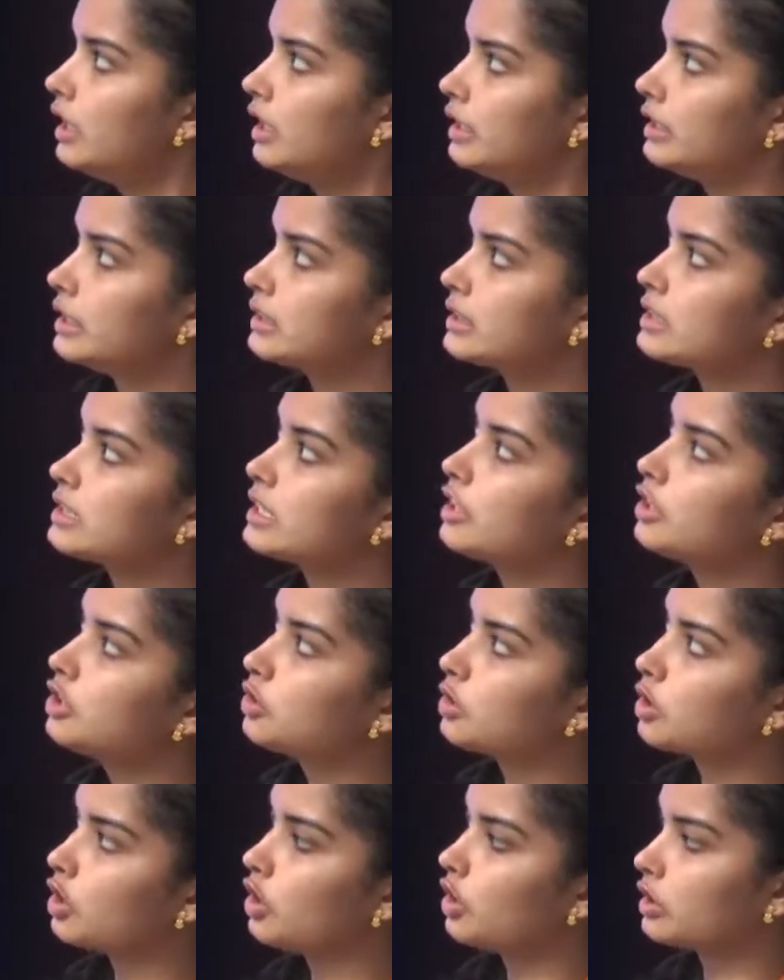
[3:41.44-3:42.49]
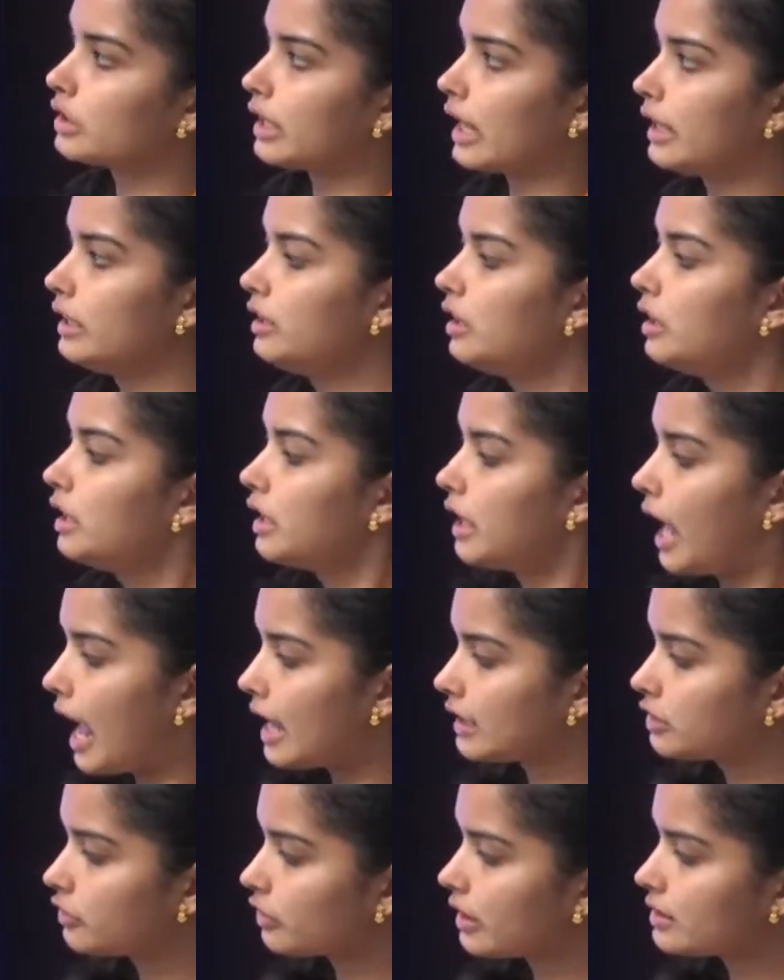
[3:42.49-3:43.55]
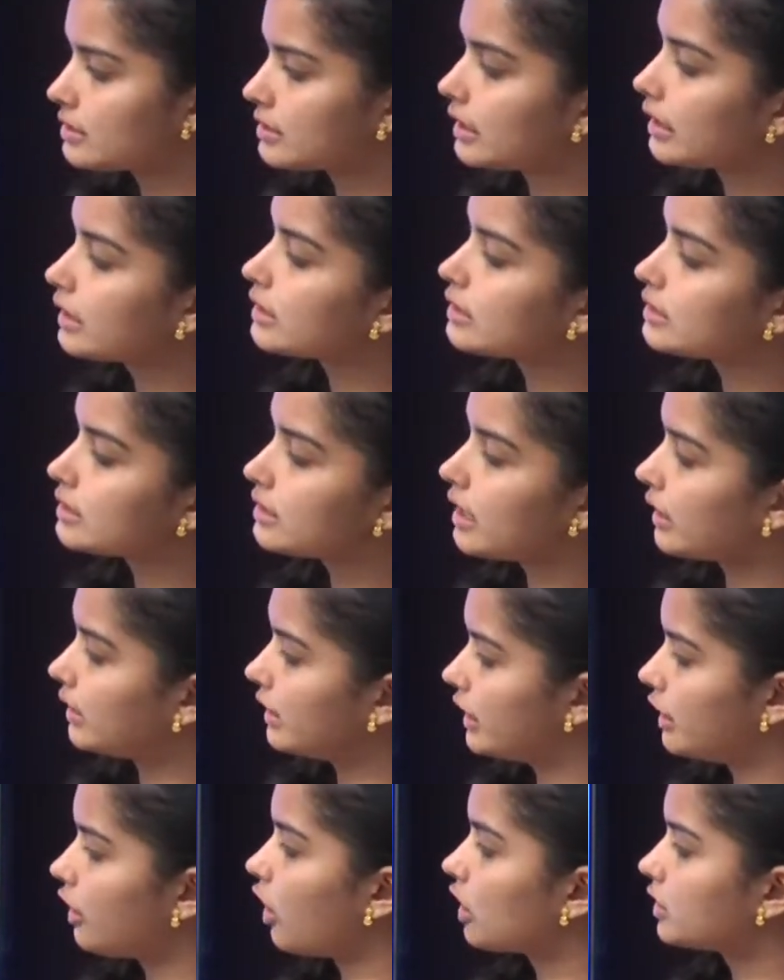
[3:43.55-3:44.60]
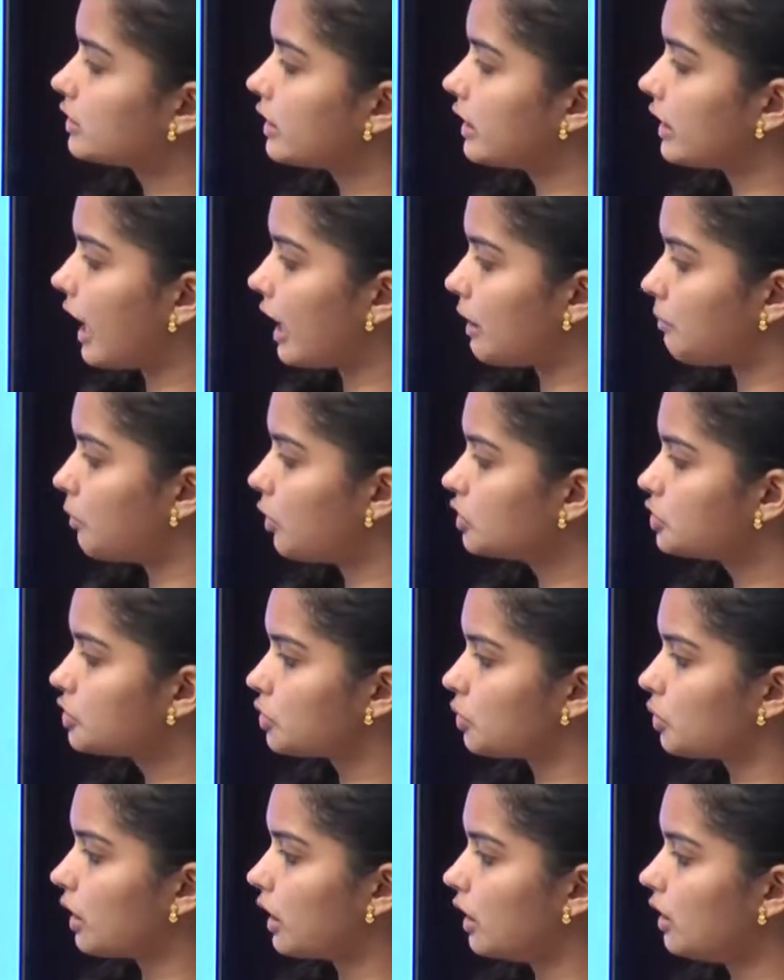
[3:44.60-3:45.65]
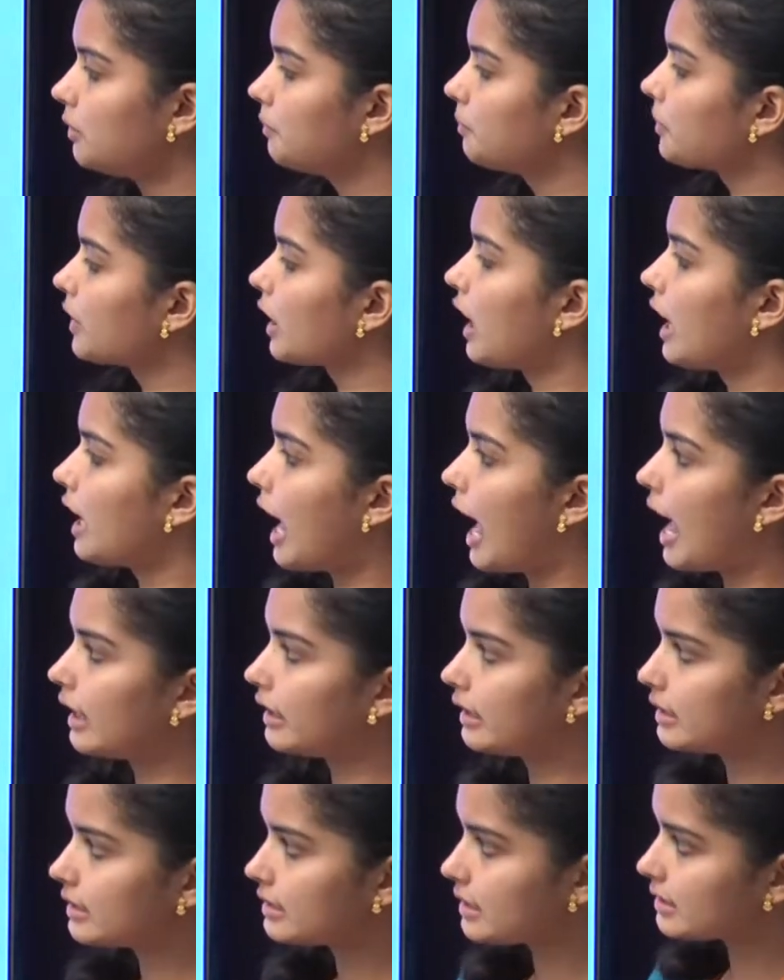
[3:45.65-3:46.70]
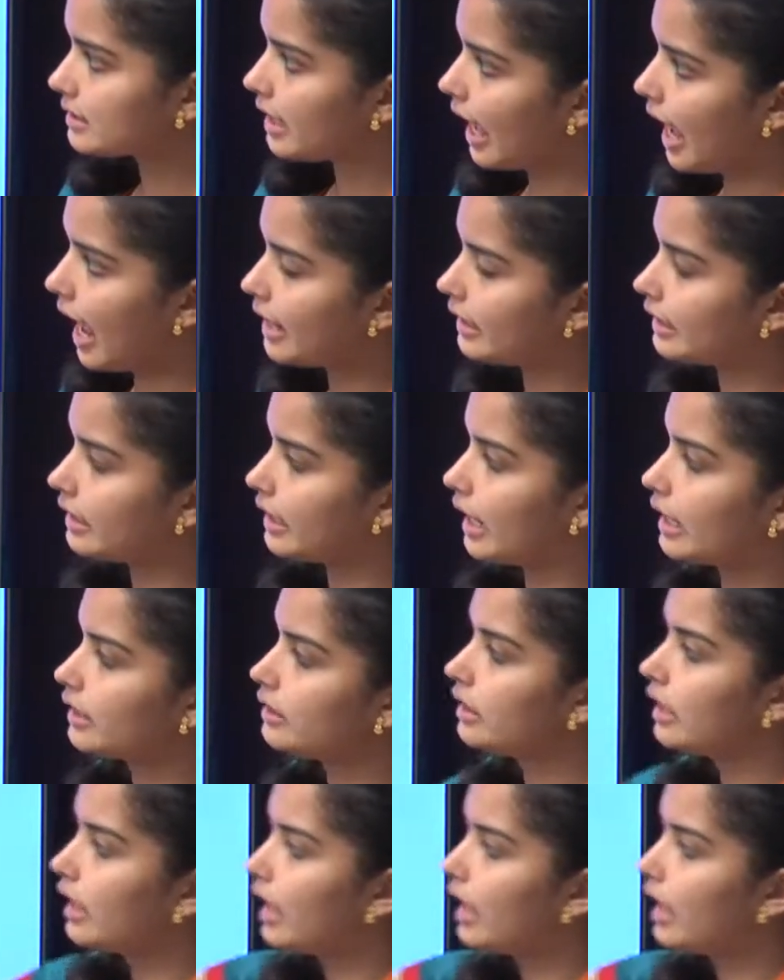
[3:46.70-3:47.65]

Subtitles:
This is the nucleotide. As you can see, this is the deoxyribose sugar and this is the adenine